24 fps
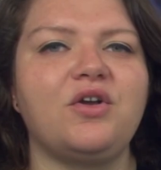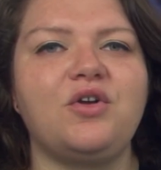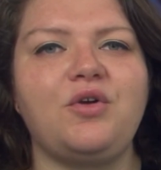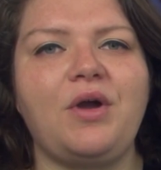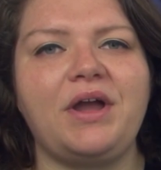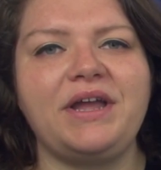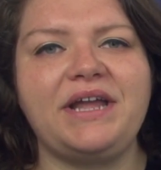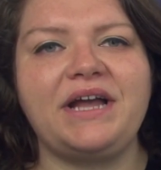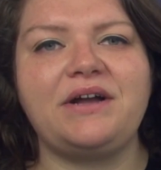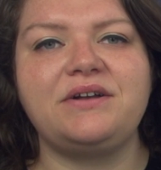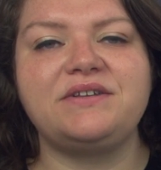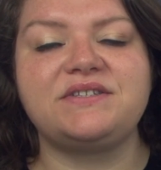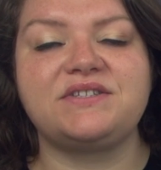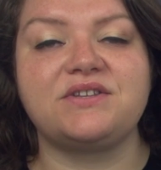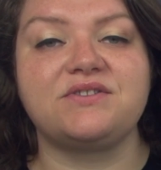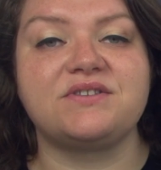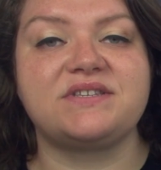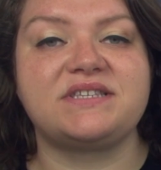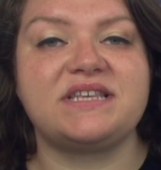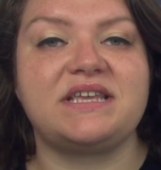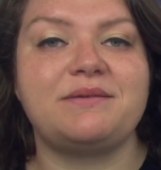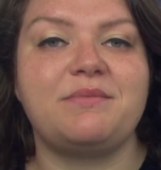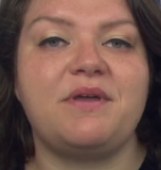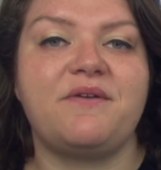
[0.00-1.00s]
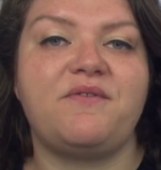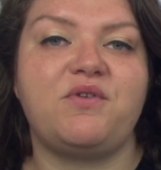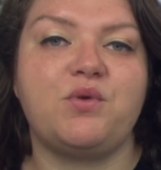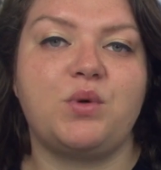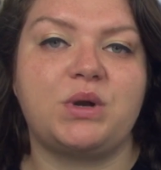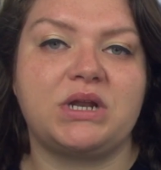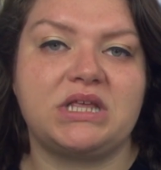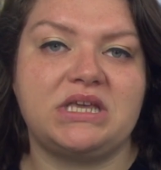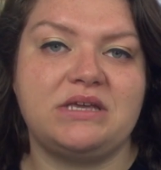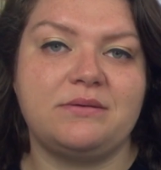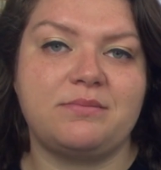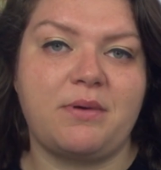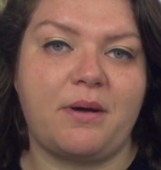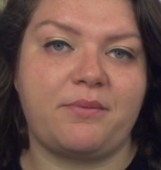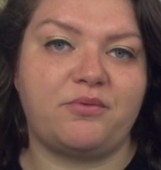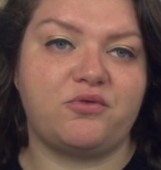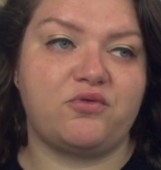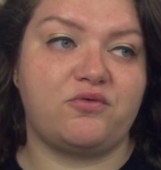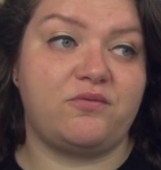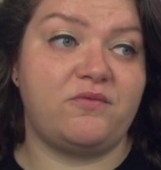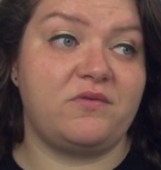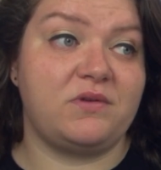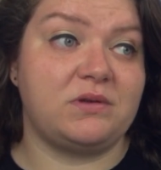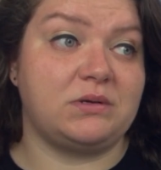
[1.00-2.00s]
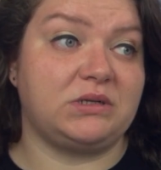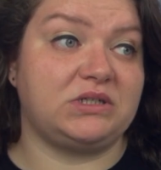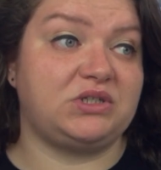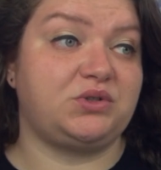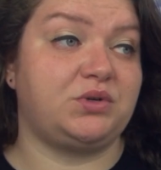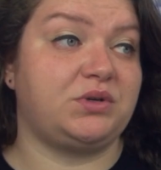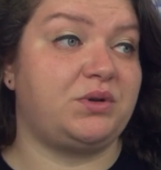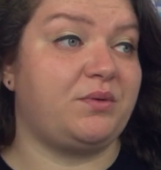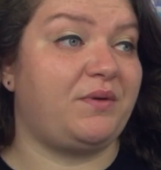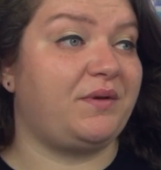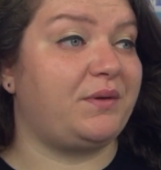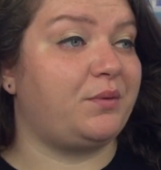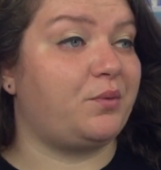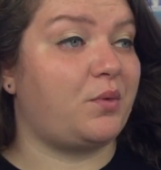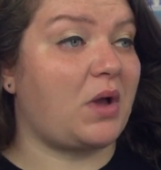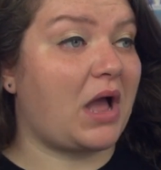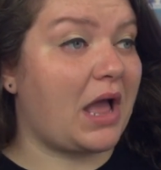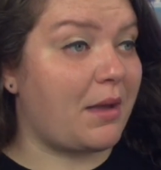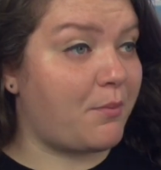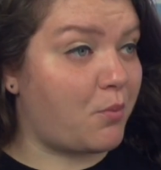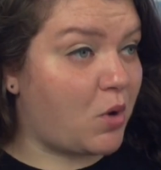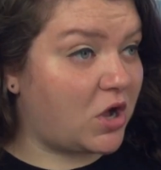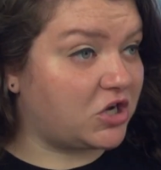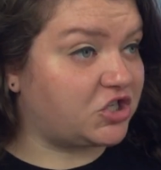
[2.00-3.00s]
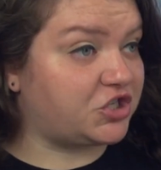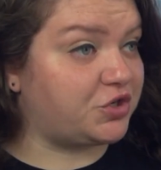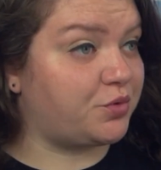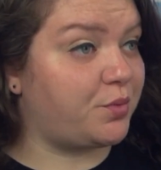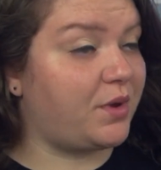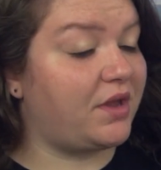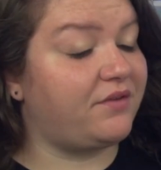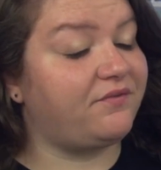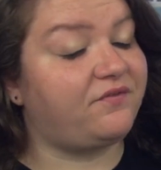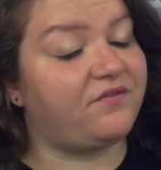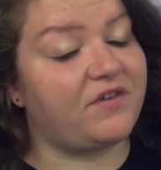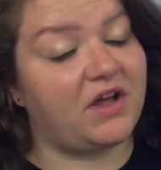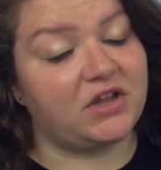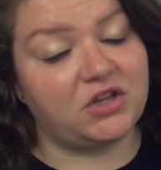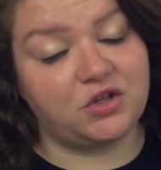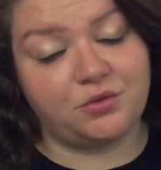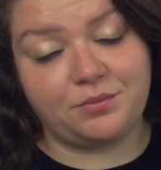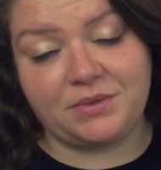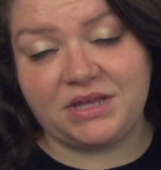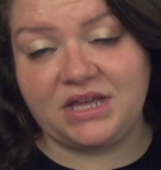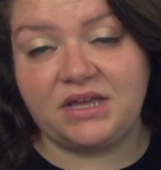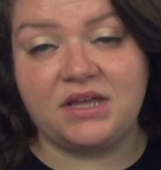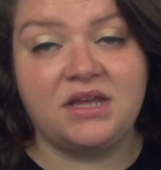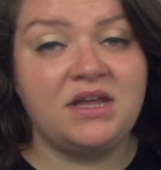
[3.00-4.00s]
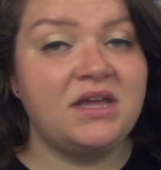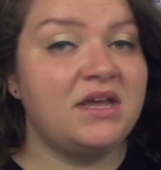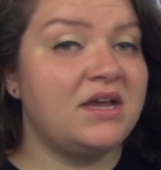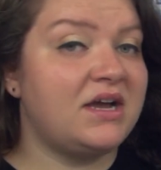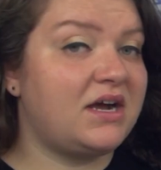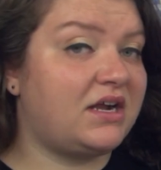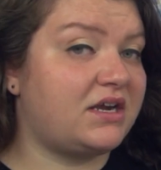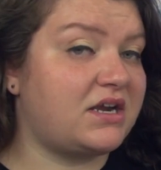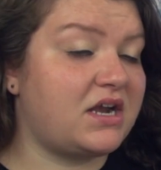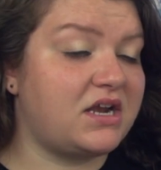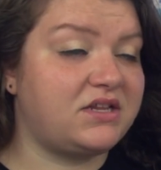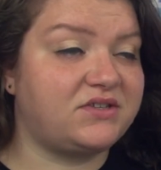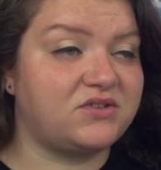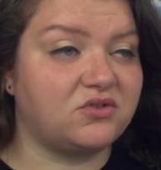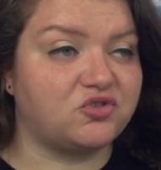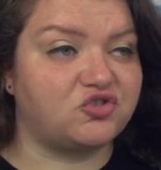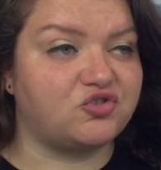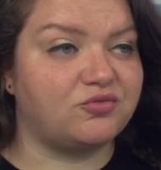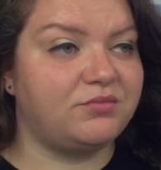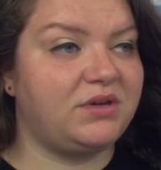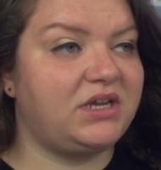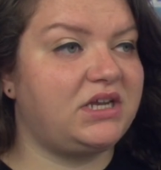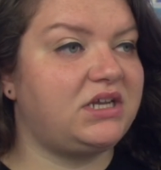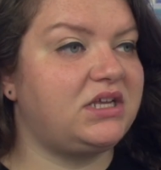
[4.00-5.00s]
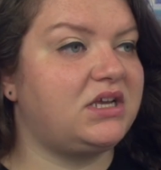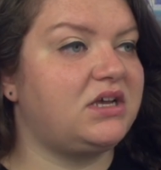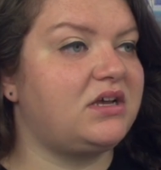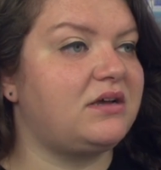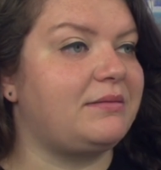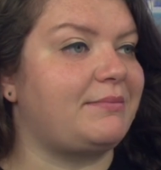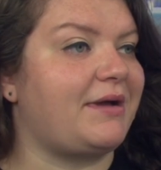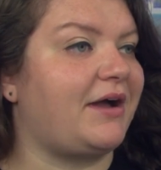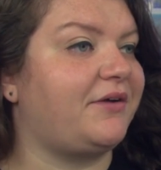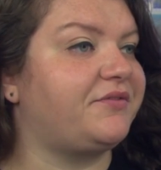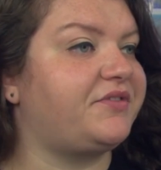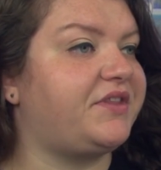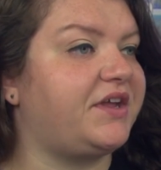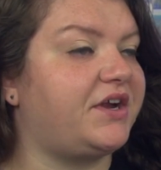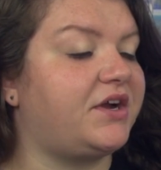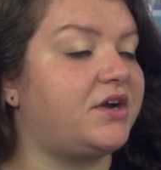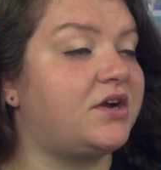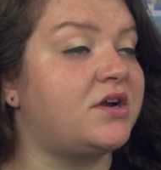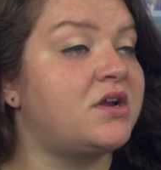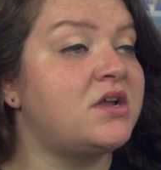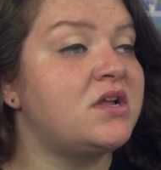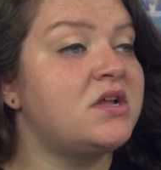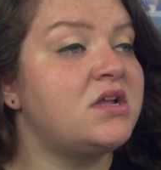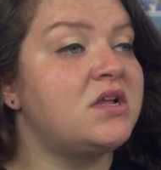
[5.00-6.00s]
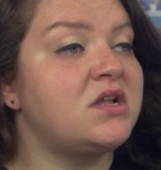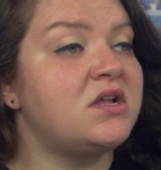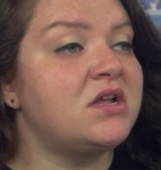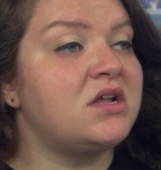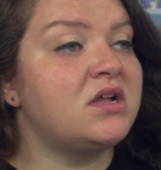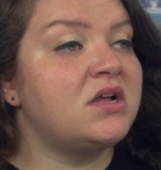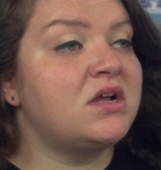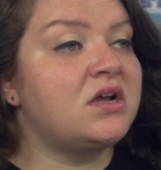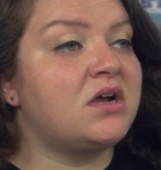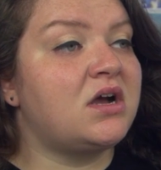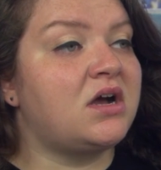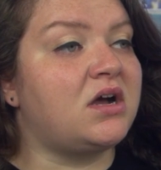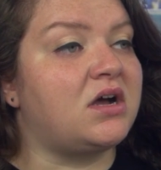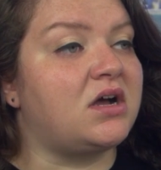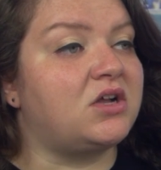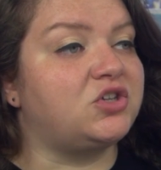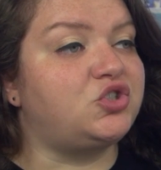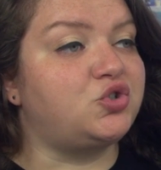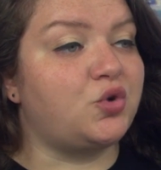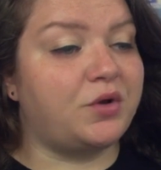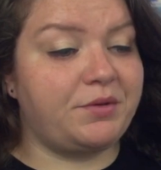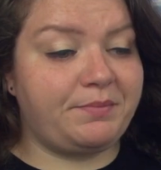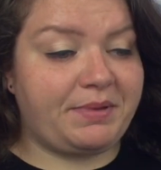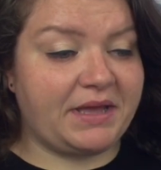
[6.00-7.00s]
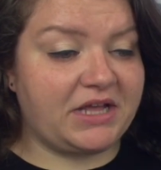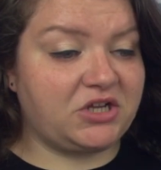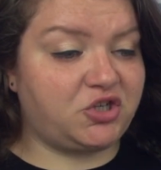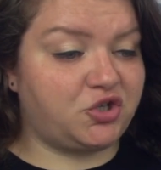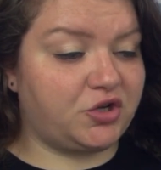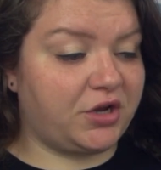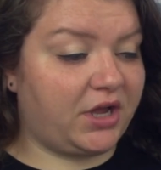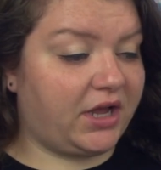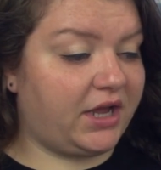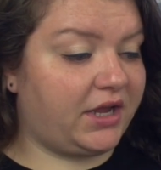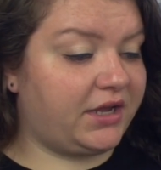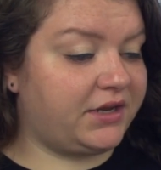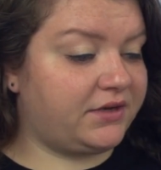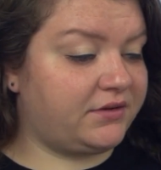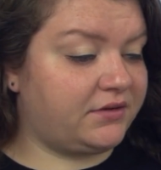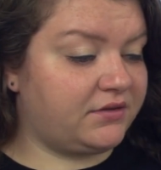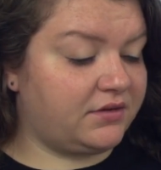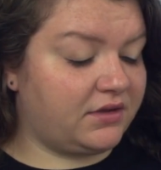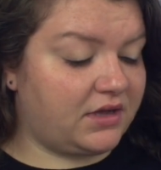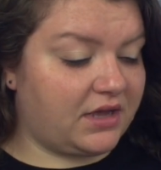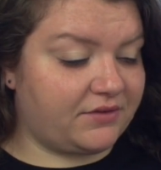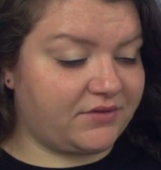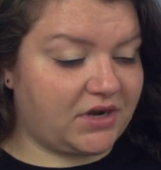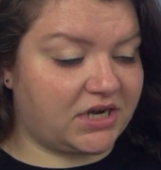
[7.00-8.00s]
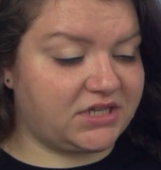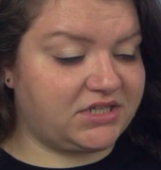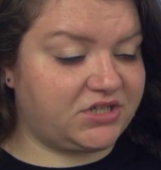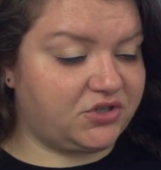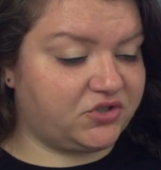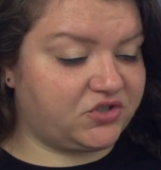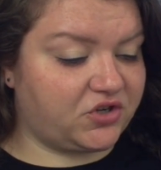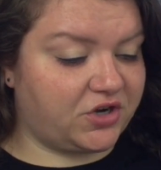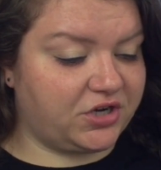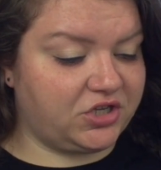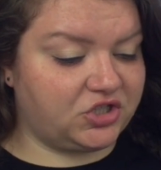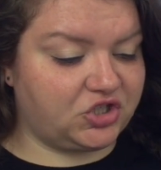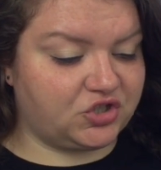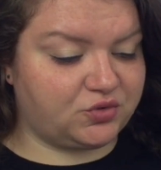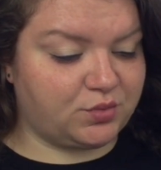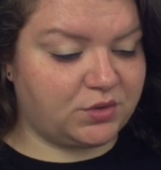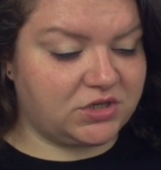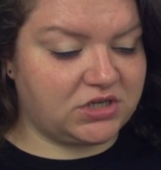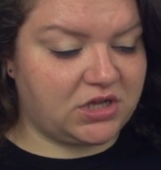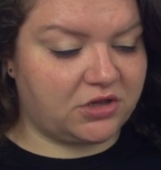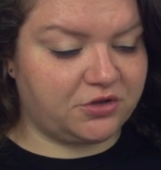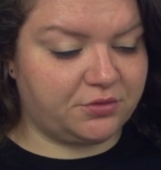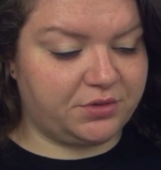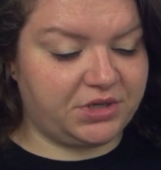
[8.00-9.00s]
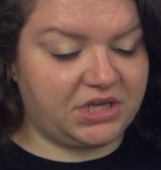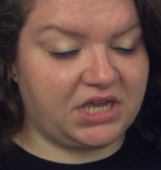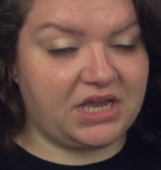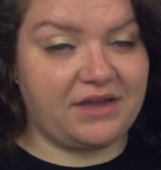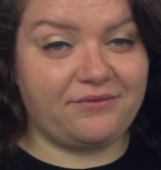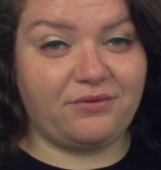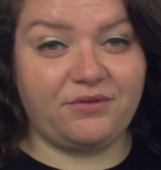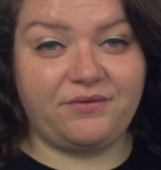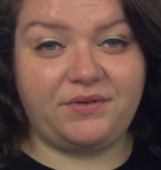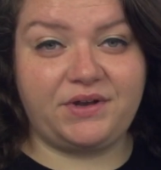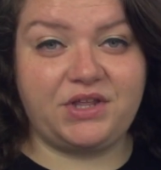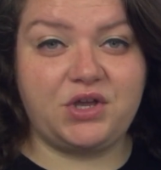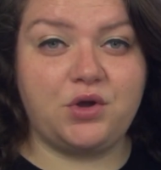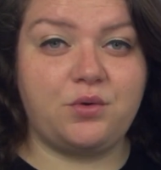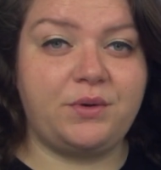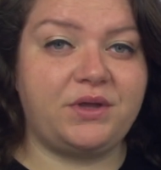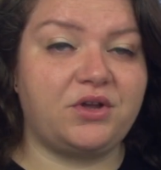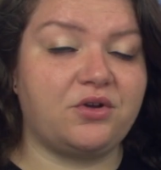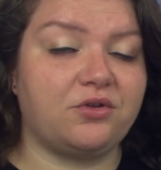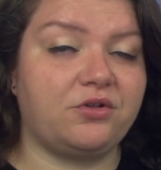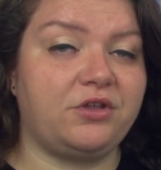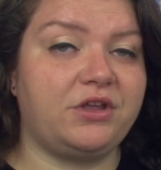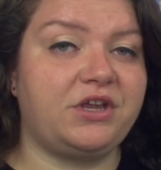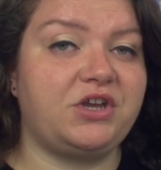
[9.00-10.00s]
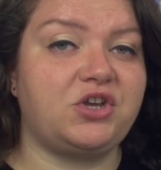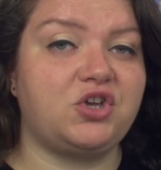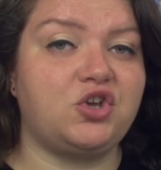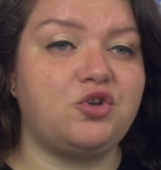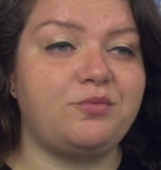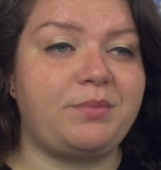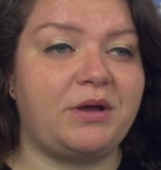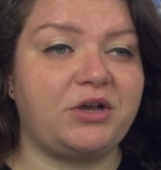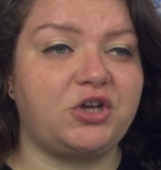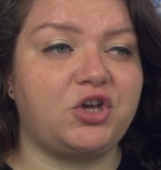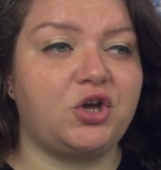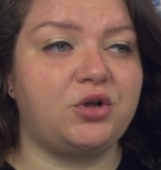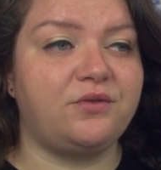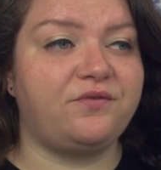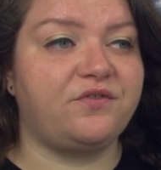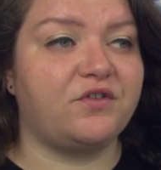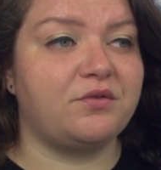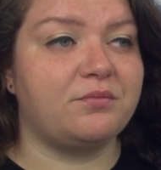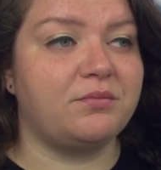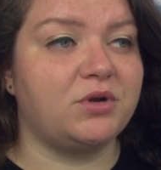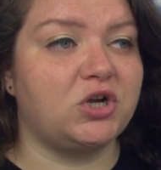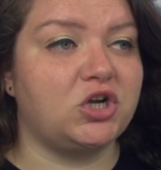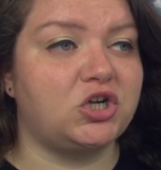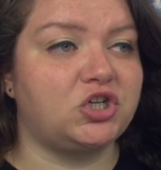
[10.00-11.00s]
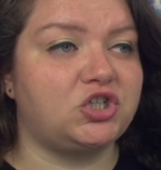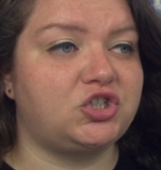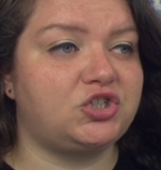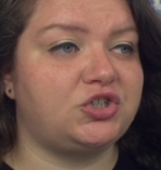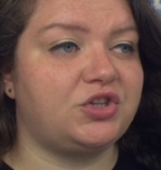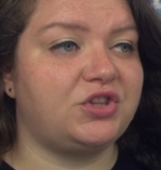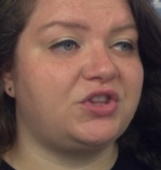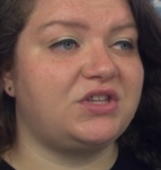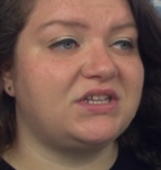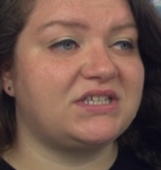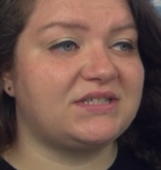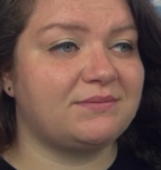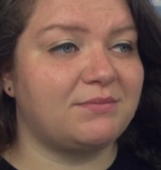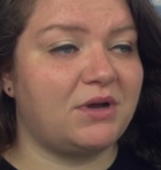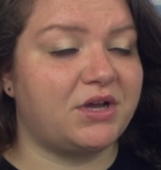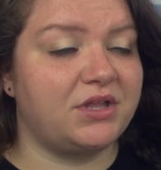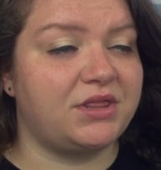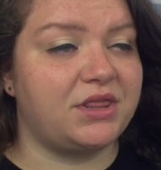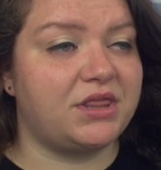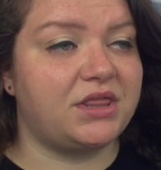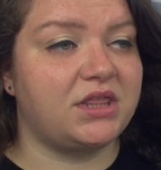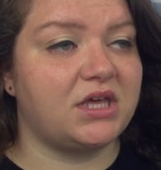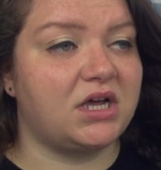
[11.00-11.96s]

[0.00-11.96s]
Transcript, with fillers: Cry count is still the same. If you want to keep up with me on what I'm watching when, follow me on any social media. I'm out there. Uh, join Patreon. I've got a tier starting at just $1. We get every video a week early and a coupon code for merch. This month